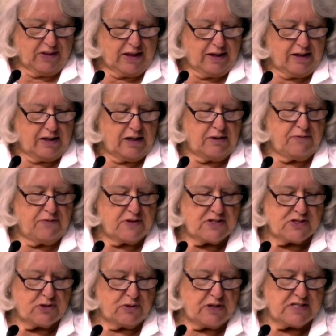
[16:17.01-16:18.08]
If the
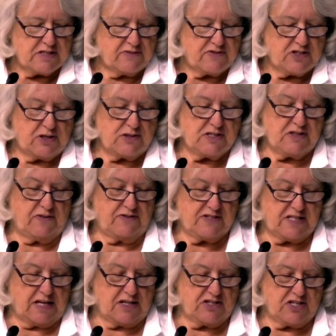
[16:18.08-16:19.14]
stories of Joseph's
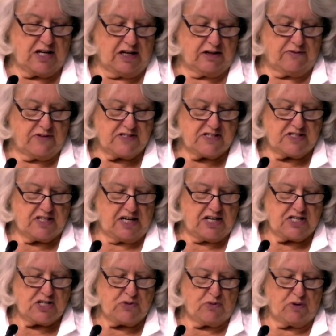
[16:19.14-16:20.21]
angelic
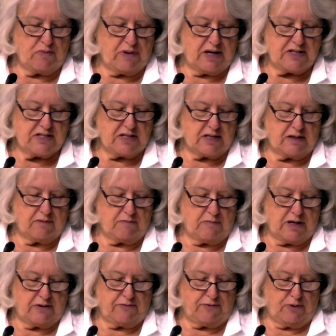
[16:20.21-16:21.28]
visitation were meant in
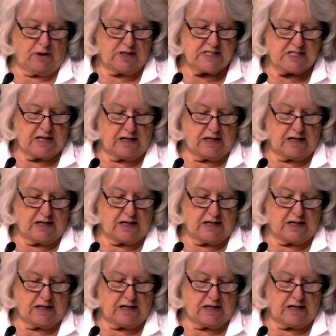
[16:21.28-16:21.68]
metaphoric style and